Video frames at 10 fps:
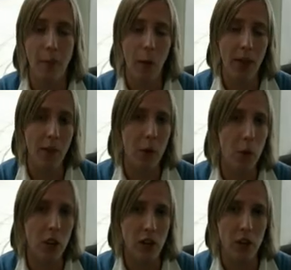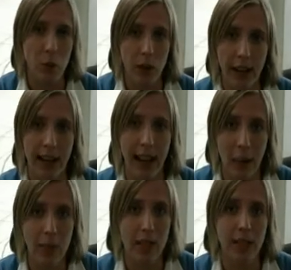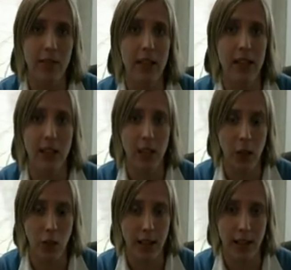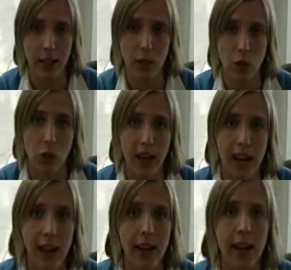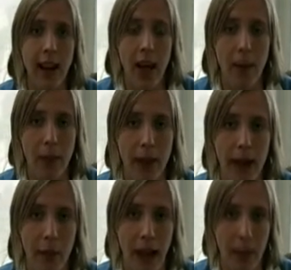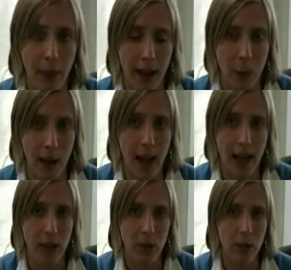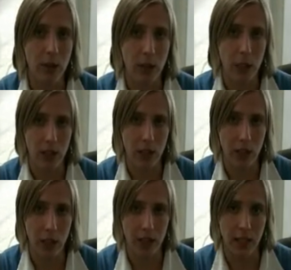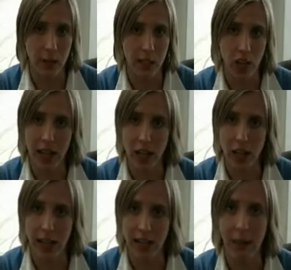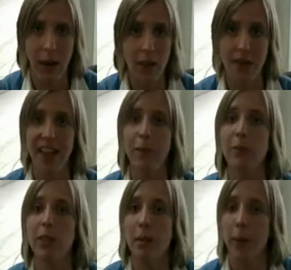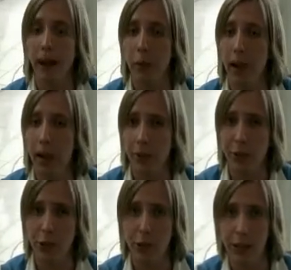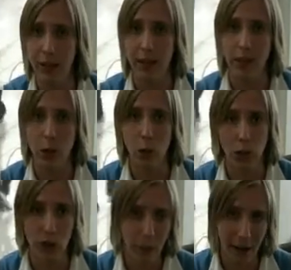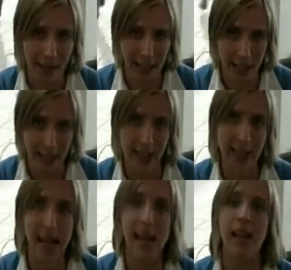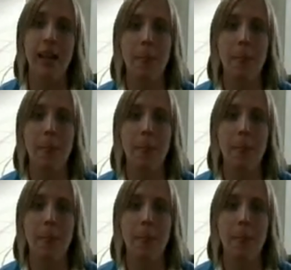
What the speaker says: Whether or not you could work collaboratively to tell a story, and how that might work. And it was also just a chance to exchange ideas about themes that might work for a story. I know they talked a lot about identity.